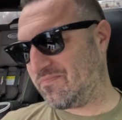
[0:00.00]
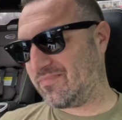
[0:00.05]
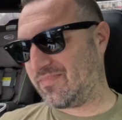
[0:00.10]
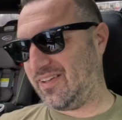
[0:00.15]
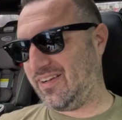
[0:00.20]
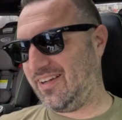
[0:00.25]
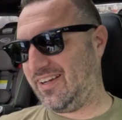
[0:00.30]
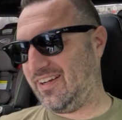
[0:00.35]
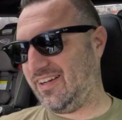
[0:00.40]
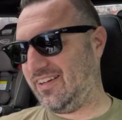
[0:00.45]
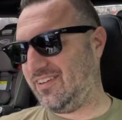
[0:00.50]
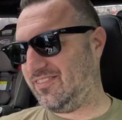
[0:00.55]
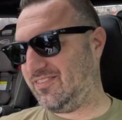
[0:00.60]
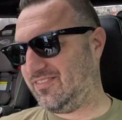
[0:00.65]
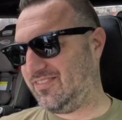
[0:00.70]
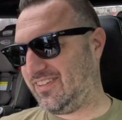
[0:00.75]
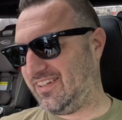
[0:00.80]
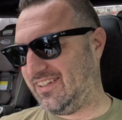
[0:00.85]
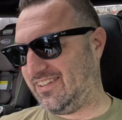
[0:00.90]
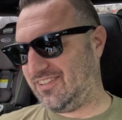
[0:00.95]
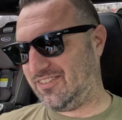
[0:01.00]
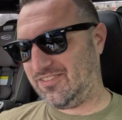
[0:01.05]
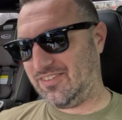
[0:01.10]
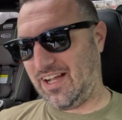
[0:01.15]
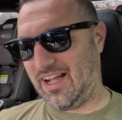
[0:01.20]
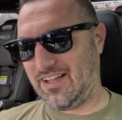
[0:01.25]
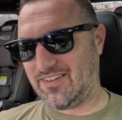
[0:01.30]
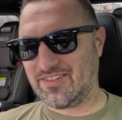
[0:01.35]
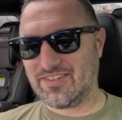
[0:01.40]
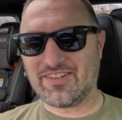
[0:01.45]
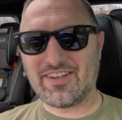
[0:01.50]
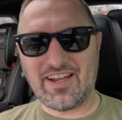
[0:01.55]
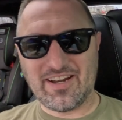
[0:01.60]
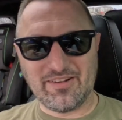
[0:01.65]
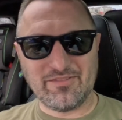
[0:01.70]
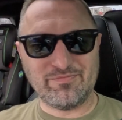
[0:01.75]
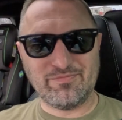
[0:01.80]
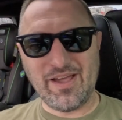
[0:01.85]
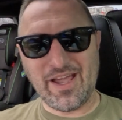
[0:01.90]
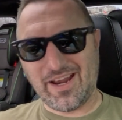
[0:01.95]
You know, I was kind
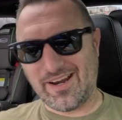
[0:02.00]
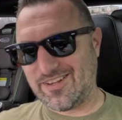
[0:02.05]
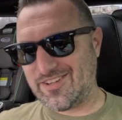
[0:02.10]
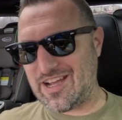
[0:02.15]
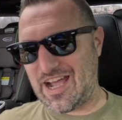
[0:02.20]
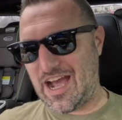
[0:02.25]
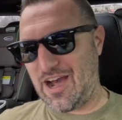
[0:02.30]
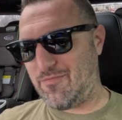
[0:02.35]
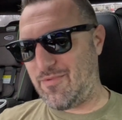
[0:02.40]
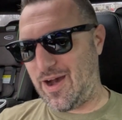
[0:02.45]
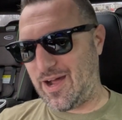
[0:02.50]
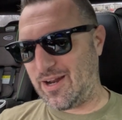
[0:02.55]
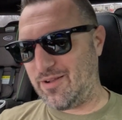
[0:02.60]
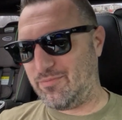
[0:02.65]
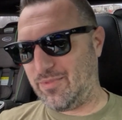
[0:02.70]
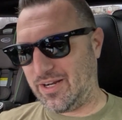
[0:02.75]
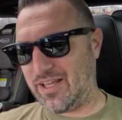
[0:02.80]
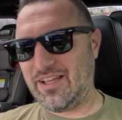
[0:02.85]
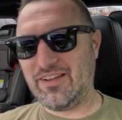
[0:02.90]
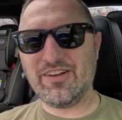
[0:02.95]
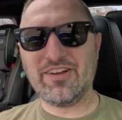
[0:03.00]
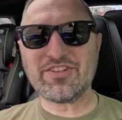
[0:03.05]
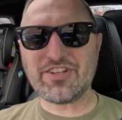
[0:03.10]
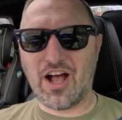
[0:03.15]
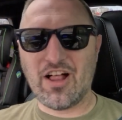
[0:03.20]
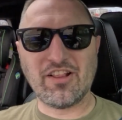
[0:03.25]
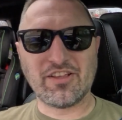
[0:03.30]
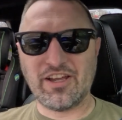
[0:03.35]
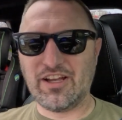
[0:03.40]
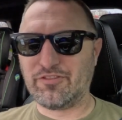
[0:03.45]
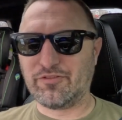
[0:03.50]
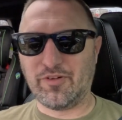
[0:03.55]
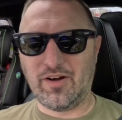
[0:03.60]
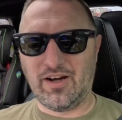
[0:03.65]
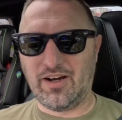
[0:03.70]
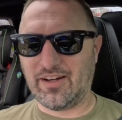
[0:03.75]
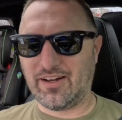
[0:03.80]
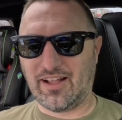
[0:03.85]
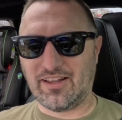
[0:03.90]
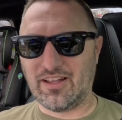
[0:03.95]
of making a jab at him, but it was all in good
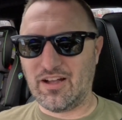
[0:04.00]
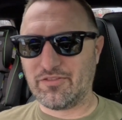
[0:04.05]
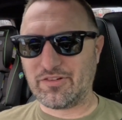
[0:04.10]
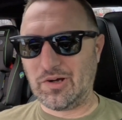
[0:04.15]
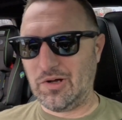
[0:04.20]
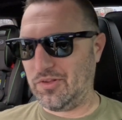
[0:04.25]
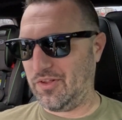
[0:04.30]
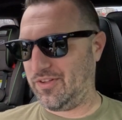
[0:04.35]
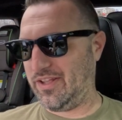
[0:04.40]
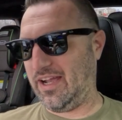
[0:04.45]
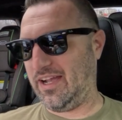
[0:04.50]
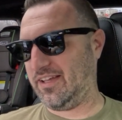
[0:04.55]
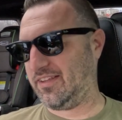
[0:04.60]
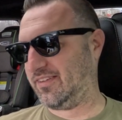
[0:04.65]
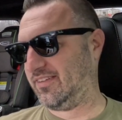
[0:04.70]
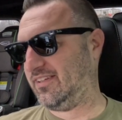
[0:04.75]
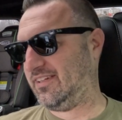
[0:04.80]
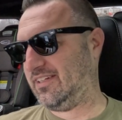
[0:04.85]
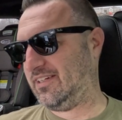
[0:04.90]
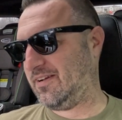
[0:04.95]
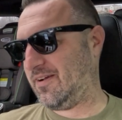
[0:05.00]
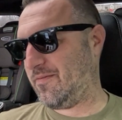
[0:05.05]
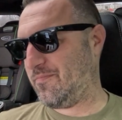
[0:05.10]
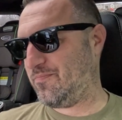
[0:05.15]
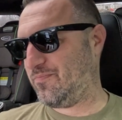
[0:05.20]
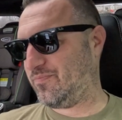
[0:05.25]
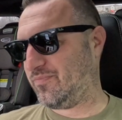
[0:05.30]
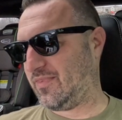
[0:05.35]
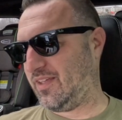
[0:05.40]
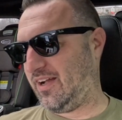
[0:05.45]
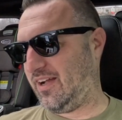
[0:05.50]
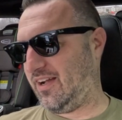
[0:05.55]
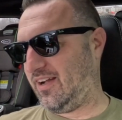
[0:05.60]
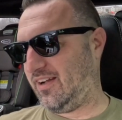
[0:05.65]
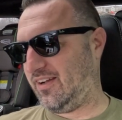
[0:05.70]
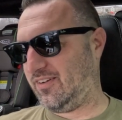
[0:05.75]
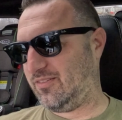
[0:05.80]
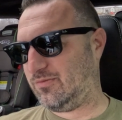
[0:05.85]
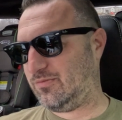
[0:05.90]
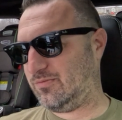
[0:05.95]
fun. I love Cole to death.
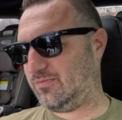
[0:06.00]
So